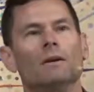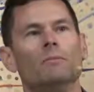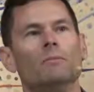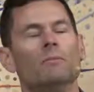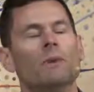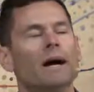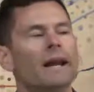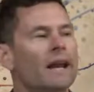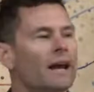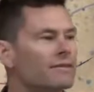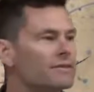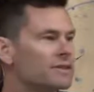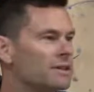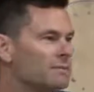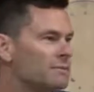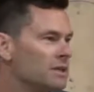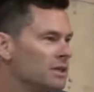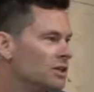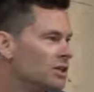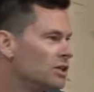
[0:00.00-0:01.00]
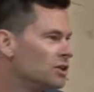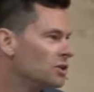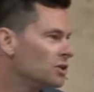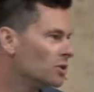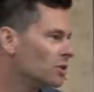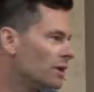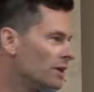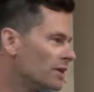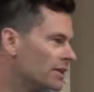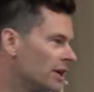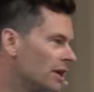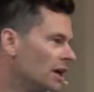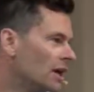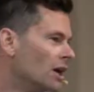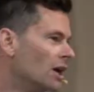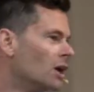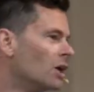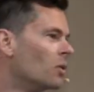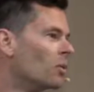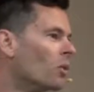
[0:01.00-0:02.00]
might have something to do with
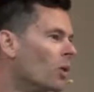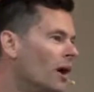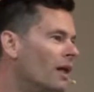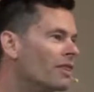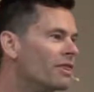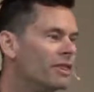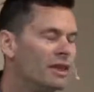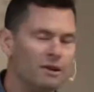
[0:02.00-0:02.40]
what